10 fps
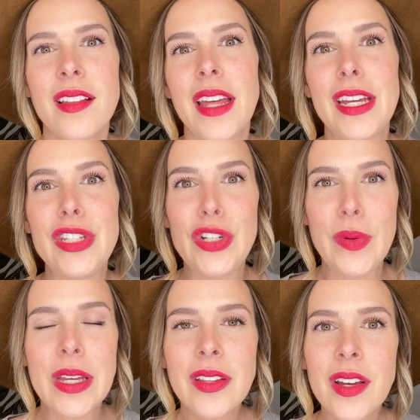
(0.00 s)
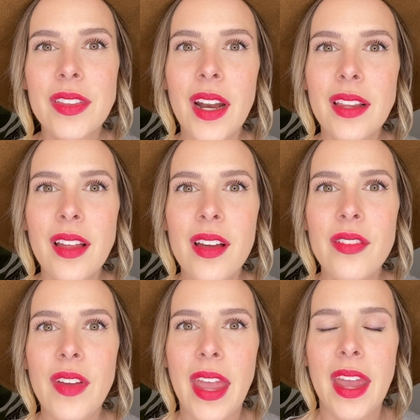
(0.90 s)
like dewy look that I
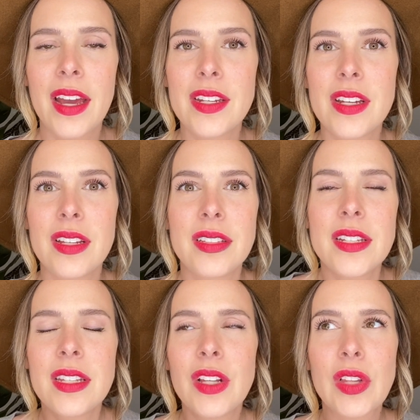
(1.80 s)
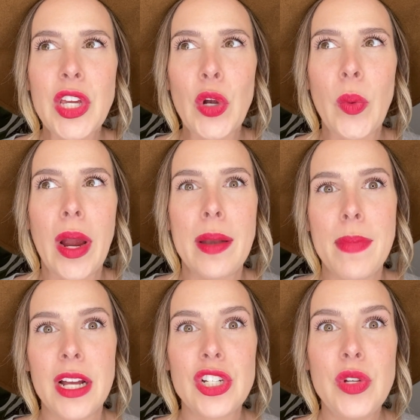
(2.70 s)
love, and doesn't look like you're wearing
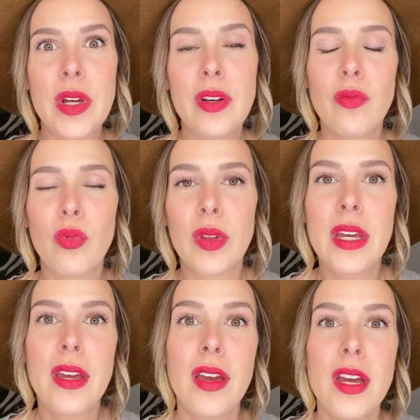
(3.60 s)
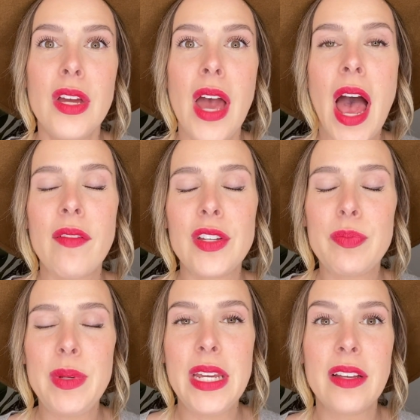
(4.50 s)
much. You can really have
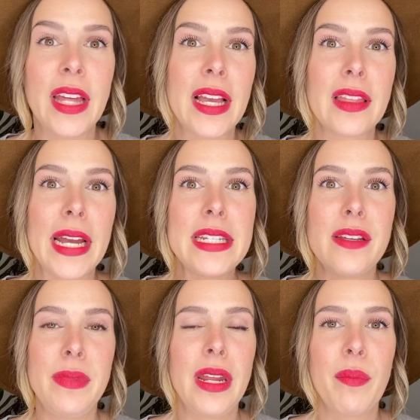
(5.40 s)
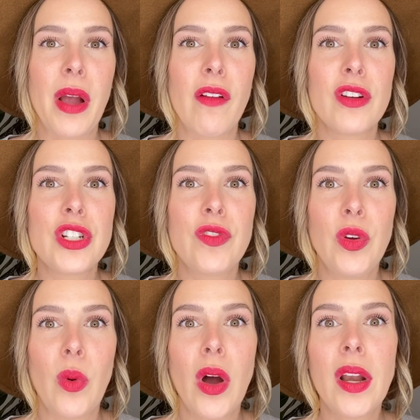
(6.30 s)
it be like light to medium coverage if
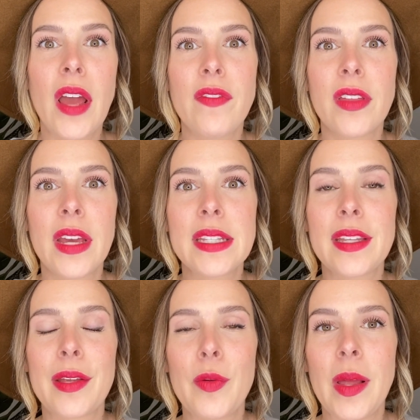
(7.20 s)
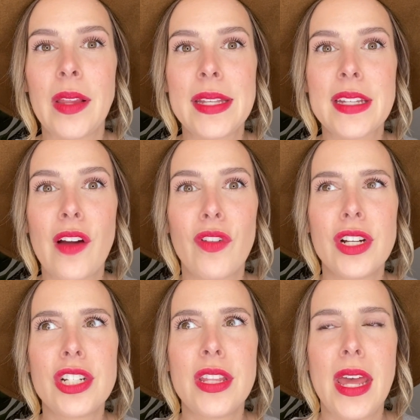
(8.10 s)
you want. I feel like it's a little bit less
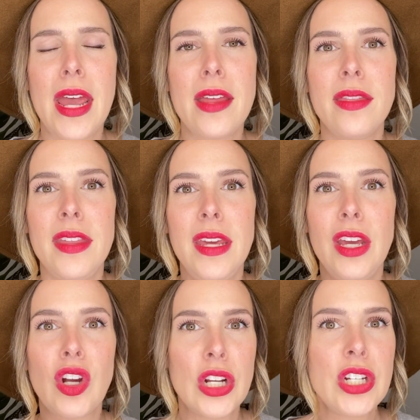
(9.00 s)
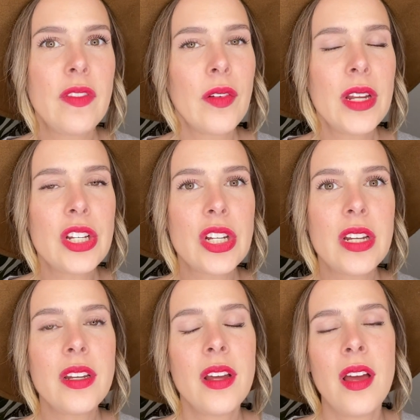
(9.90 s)
coverage than the Crunchy
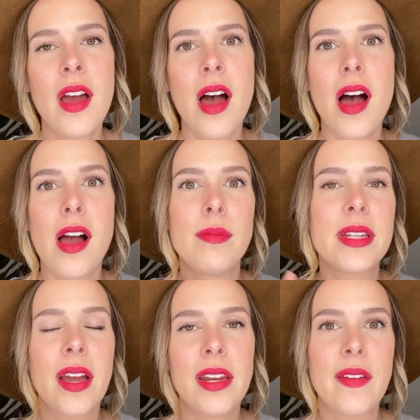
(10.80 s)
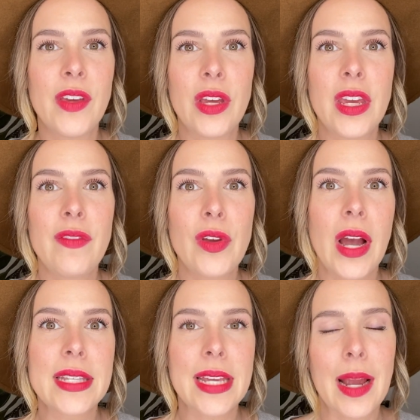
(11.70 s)
foundation, to kind of give you
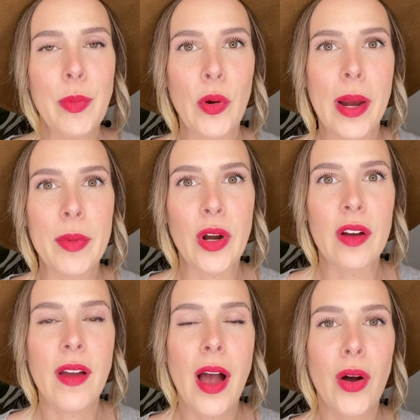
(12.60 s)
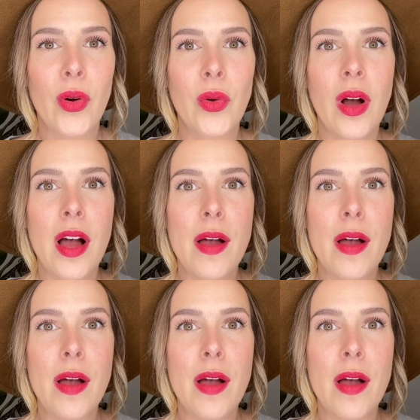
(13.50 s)
guys like a parameter of how